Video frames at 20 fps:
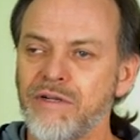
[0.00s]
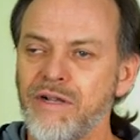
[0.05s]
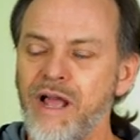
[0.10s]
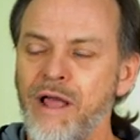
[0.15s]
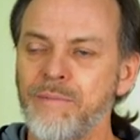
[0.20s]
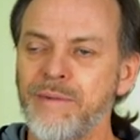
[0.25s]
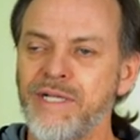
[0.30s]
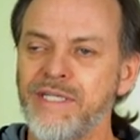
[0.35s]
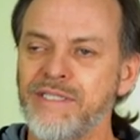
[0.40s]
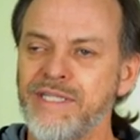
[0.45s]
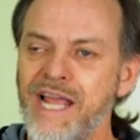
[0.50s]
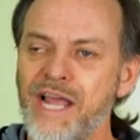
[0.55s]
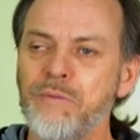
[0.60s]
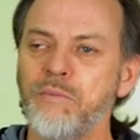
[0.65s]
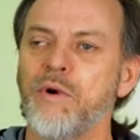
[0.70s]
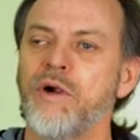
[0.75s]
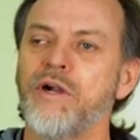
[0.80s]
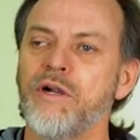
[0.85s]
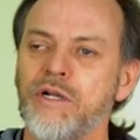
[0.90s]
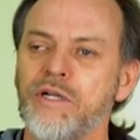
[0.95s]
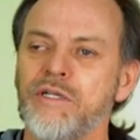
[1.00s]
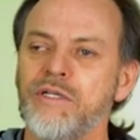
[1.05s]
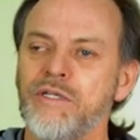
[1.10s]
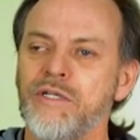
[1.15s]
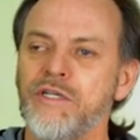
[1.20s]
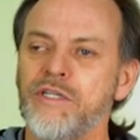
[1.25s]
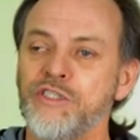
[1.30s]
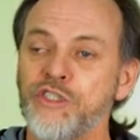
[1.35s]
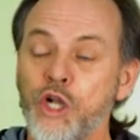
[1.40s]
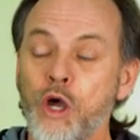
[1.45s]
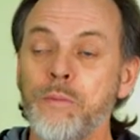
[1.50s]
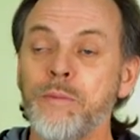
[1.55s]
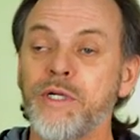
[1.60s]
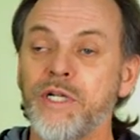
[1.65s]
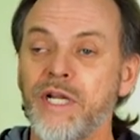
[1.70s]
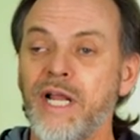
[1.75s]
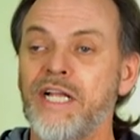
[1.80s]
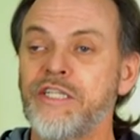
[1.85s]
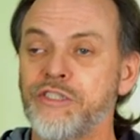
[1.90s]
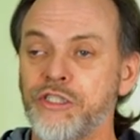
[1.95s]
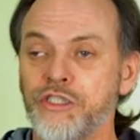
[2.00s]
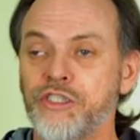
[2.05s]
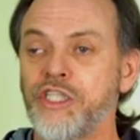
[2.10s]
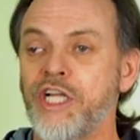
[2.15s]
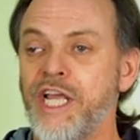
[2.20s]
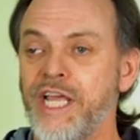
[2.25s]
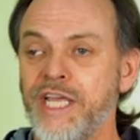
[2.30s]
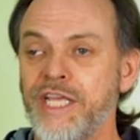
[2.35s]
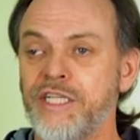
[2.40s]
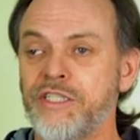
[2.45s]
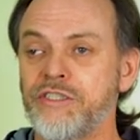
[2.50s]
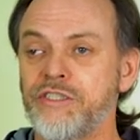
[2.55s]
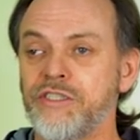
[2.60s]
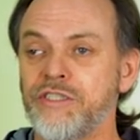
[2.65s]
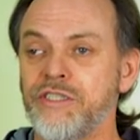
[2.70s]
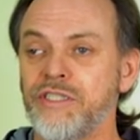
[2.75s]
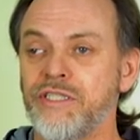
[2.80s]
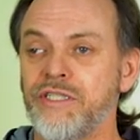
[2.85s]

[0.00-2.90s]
I mean, network nomenclature change